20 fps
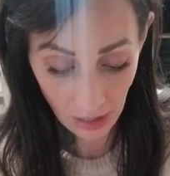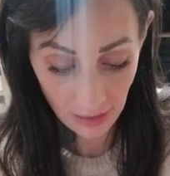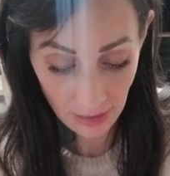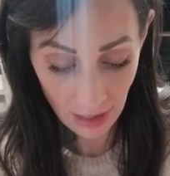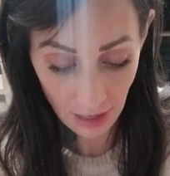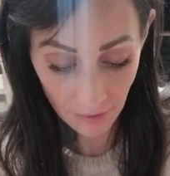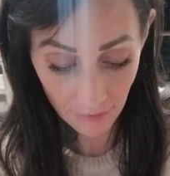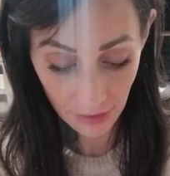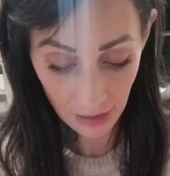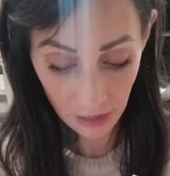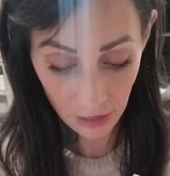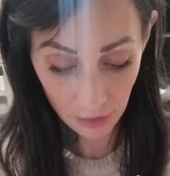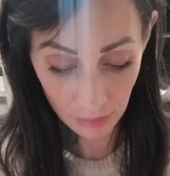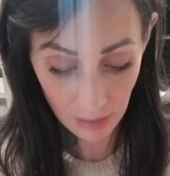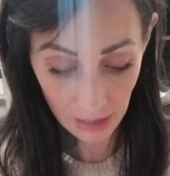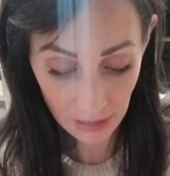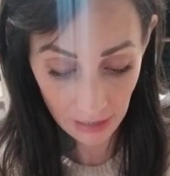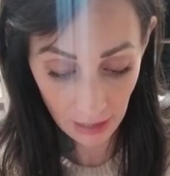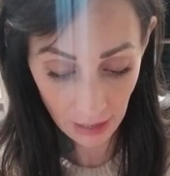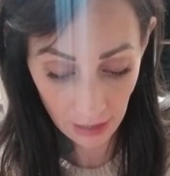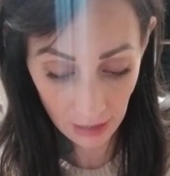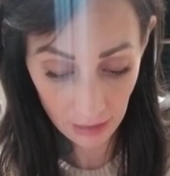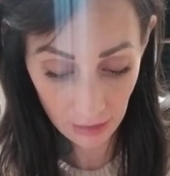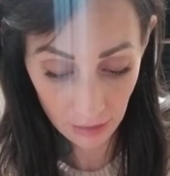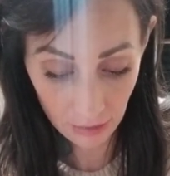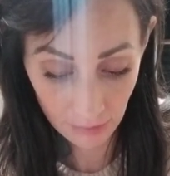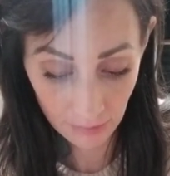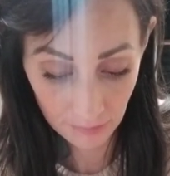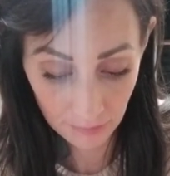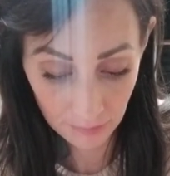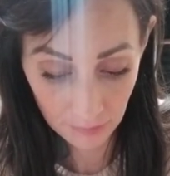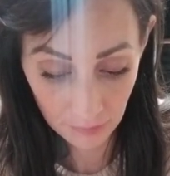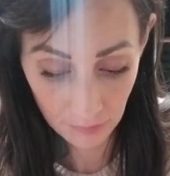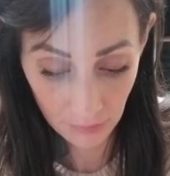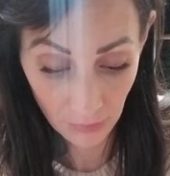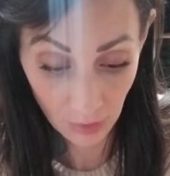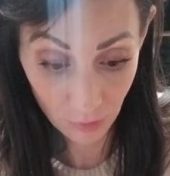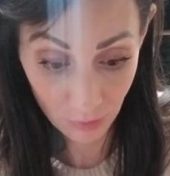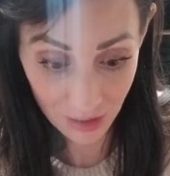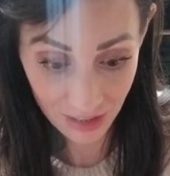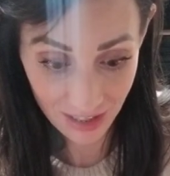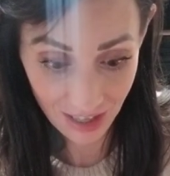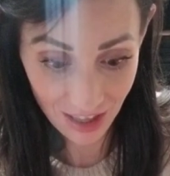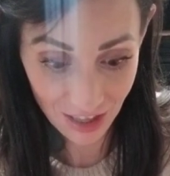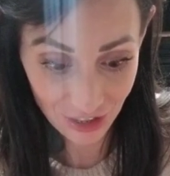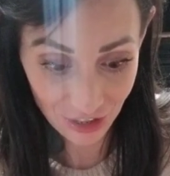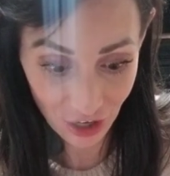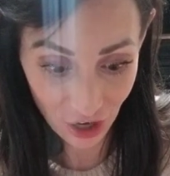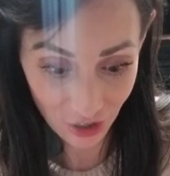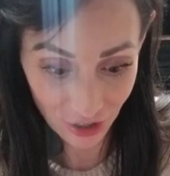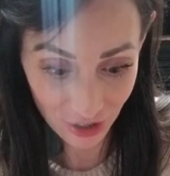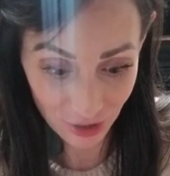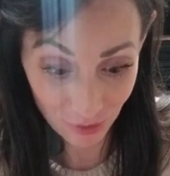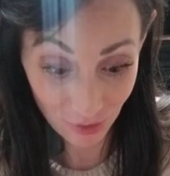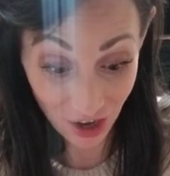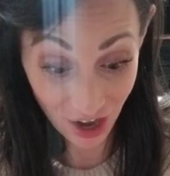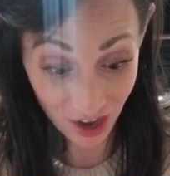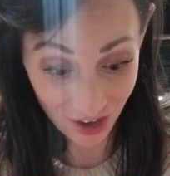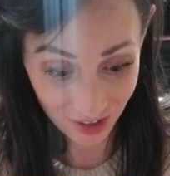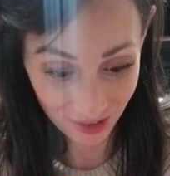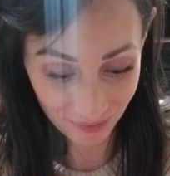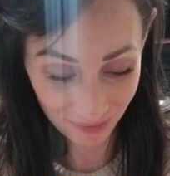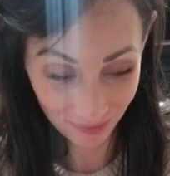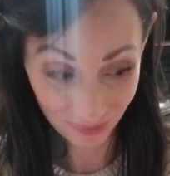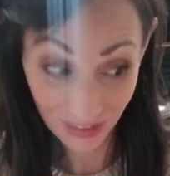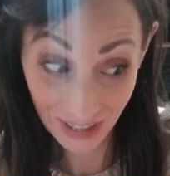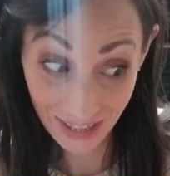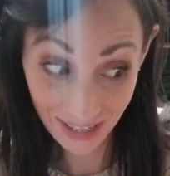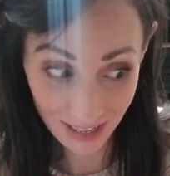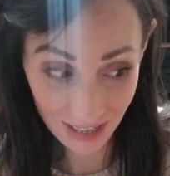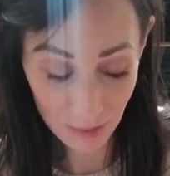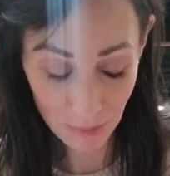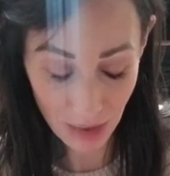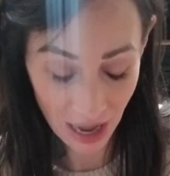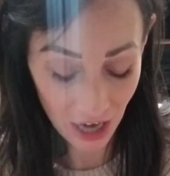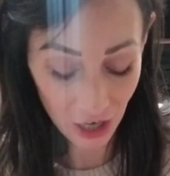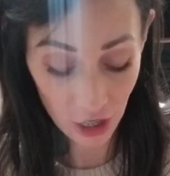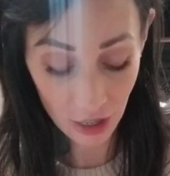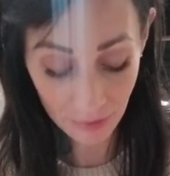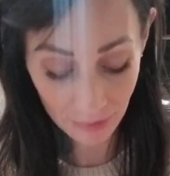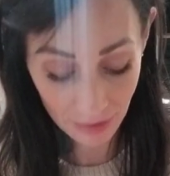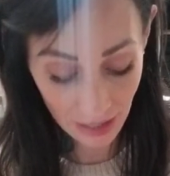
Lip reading: Did I finish my sentence? I said the stockings were hung because it's a banner.